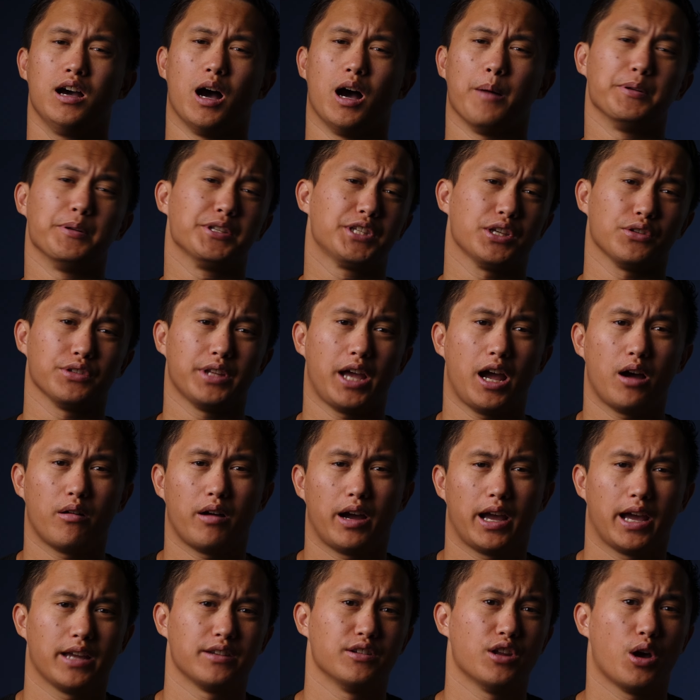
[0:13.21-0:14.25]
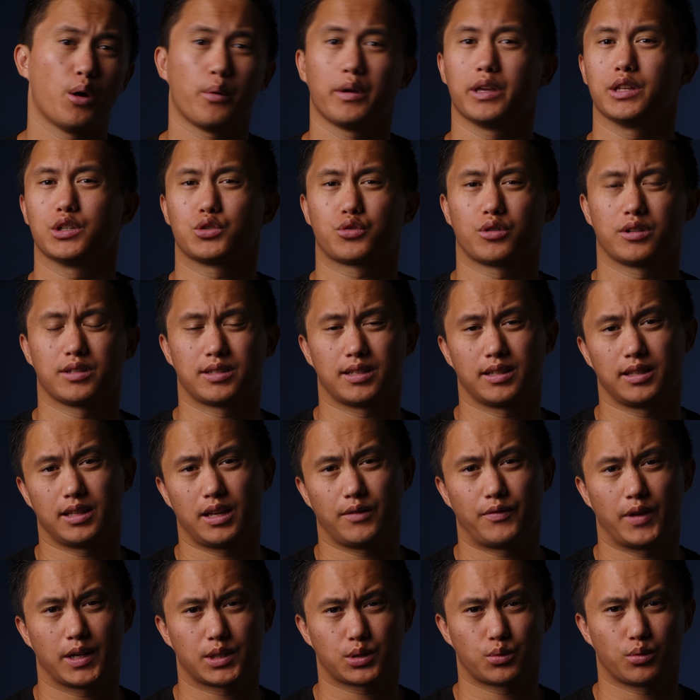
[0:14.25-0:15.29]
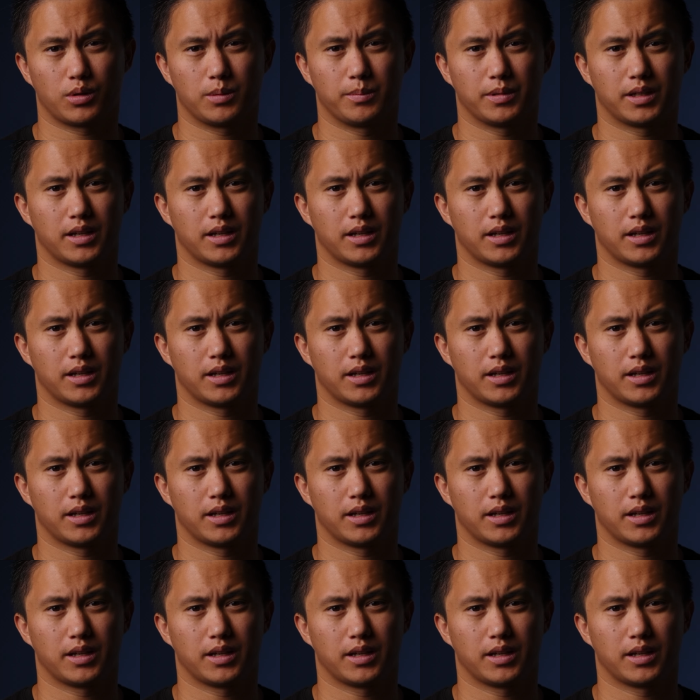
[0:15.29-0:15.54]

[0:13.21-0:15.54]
Up until now, I had no interest in the FX3